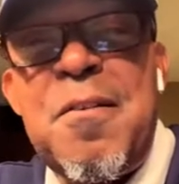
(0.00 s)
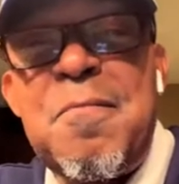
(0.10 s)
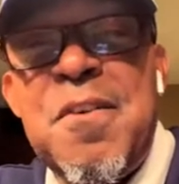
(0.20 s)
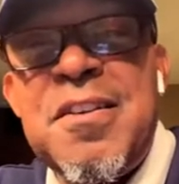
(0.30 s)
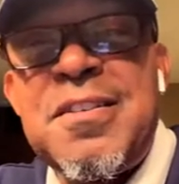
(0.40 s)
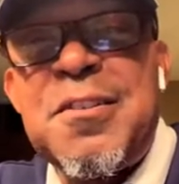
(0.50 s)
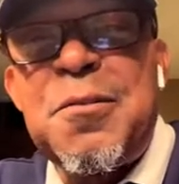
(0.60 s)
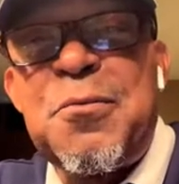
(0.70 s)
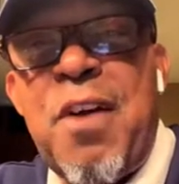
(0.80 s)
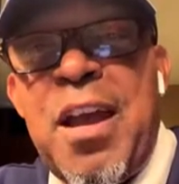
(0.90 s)
give my
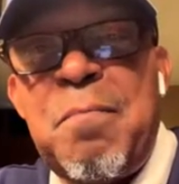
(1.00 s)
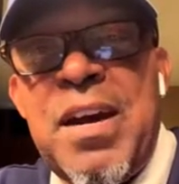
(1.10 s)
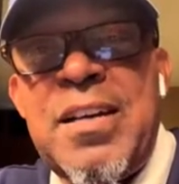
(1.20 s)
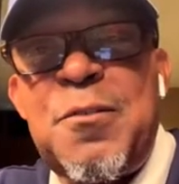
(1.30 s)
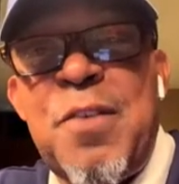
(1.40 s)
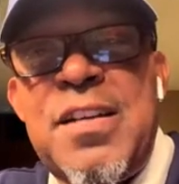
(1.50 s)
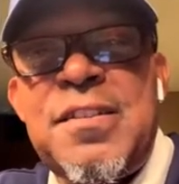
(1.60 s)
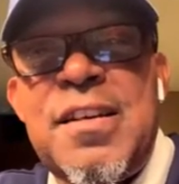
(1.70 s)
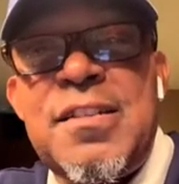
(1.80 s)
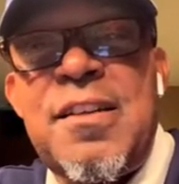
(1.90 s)
homework to Dre, man.
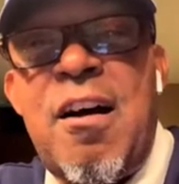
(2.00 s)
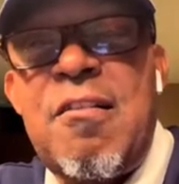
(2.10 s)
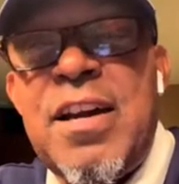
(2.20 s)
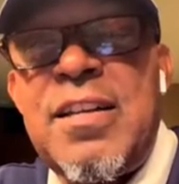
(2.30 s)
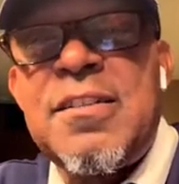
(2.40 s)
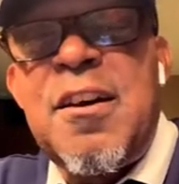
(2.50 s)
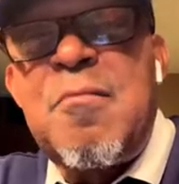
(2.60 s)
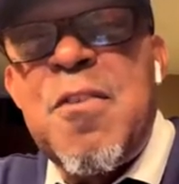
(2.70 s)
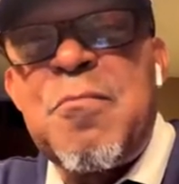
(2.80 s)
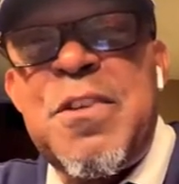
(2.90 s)
Dre says dog
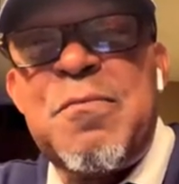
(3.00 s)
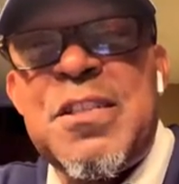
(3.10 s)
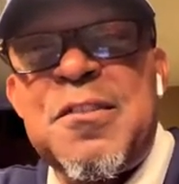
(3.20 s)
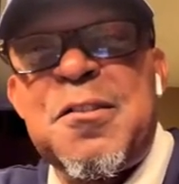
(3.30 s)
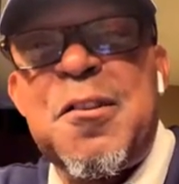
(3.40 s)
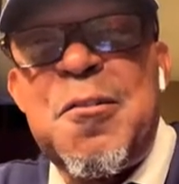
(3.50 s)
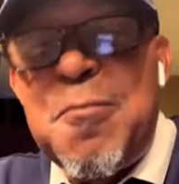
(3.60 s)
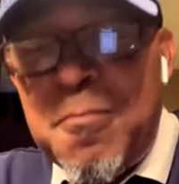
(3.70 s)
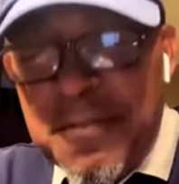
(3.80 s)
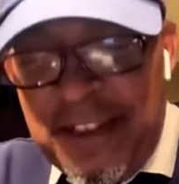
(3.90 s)
no, his homework when he was at
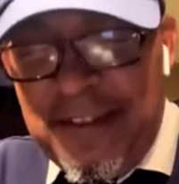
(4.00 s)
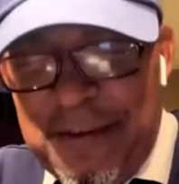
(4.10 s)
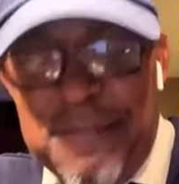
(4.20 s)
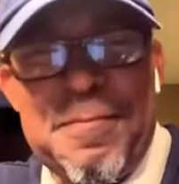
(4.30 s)
school.